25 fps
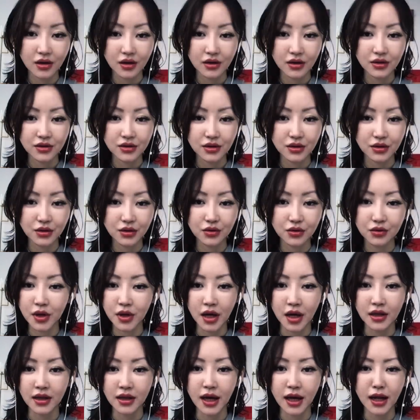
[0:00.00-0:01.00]
so you
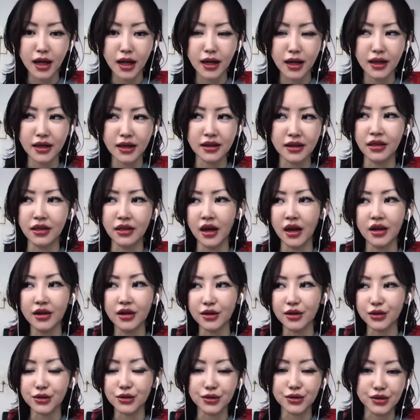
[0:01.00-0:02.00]
cannot like
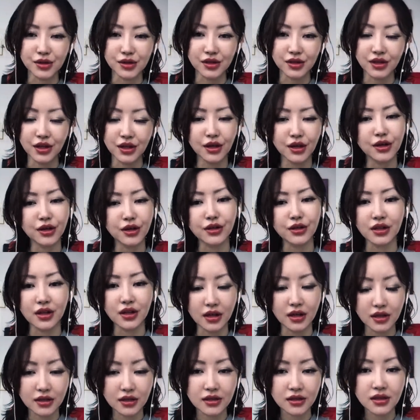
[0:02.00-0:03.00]
dare to steer
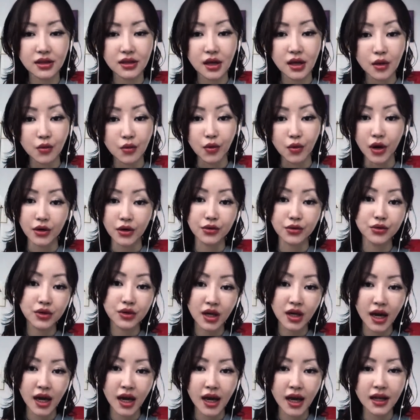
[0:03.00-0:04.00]
things. Well, you
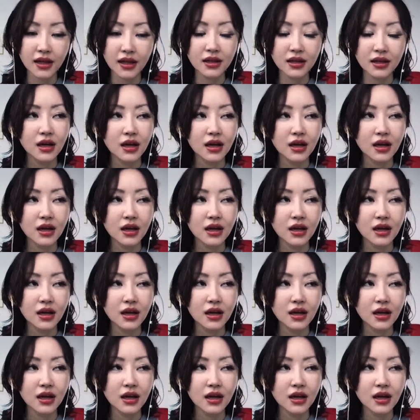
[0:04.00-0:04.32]
can,